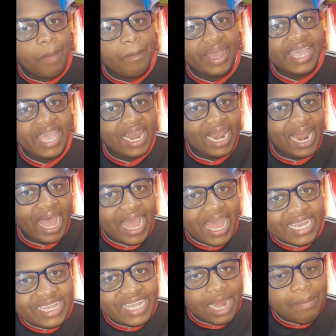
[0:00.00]
Mayela
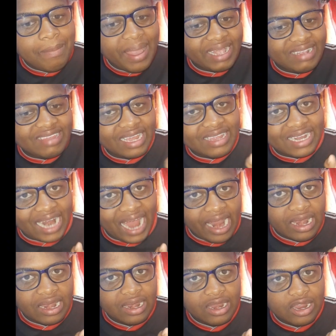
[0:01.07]
then makes that
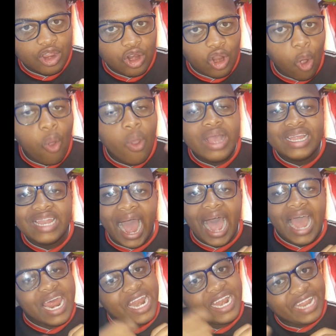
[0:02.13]
run. Now
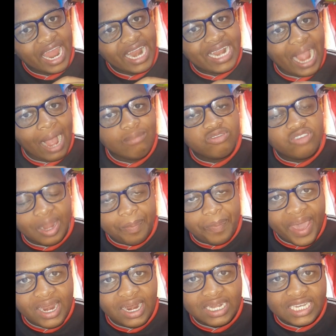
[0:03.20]
it then comes to the
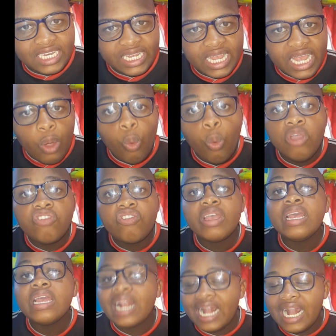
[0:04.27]
penalty, which
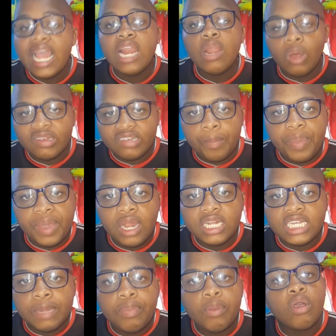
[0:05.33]
clearly was a
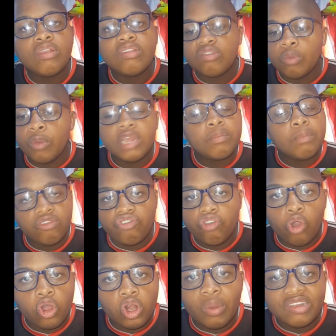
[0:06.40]
penalty, because what
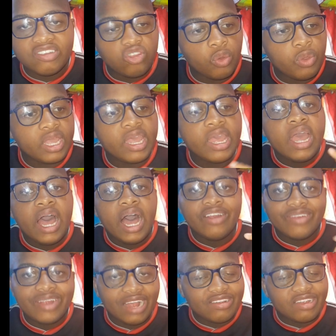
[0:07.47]
Machokoro was doing, as
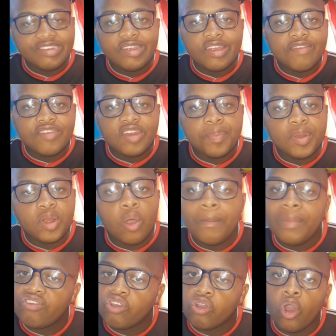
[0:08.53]
you guys can see in the video below,
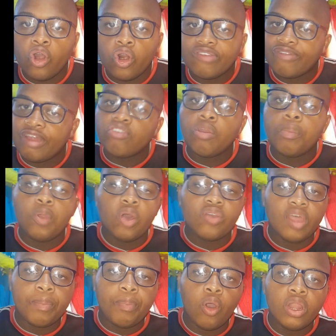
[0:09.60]
Machokoro is trying to block
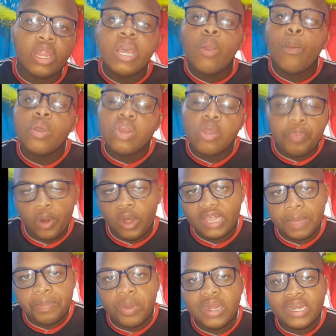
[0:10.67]
the ball. When you block the
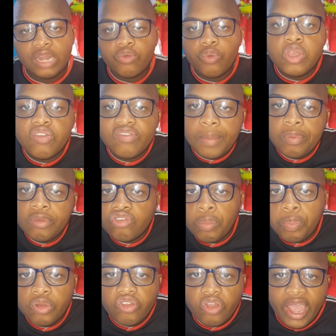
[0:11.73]
ball in that way, you're supposed to
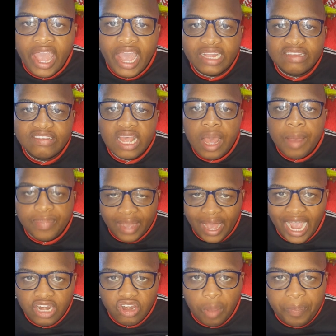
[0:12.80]
put your hands
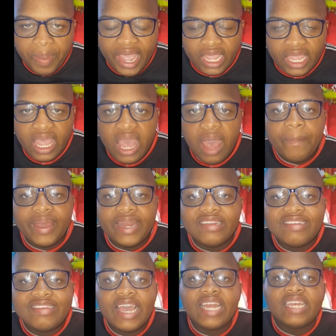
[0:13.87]
behind your back, but
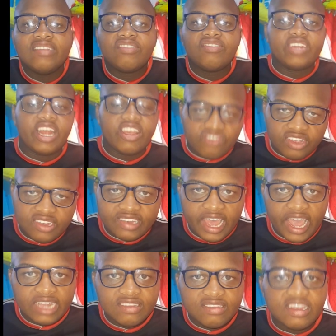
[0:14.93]
instead he stretched his
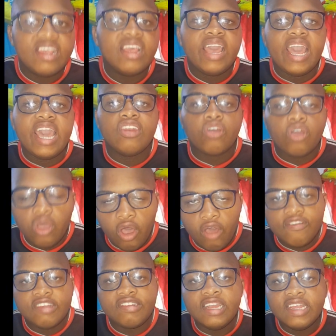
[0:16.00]
hands, and
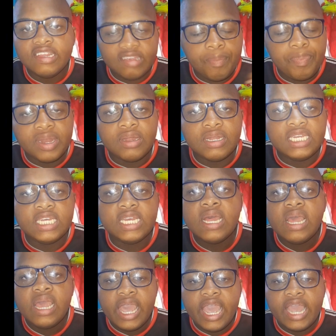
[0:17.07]
obviously it's a penalty,
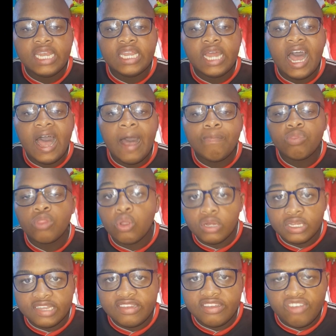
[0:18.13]
and good
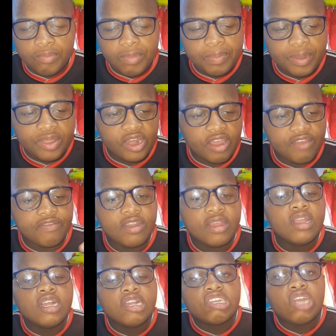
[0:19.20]
decision made by the ref.
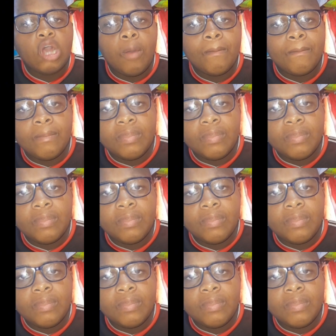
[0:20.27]
So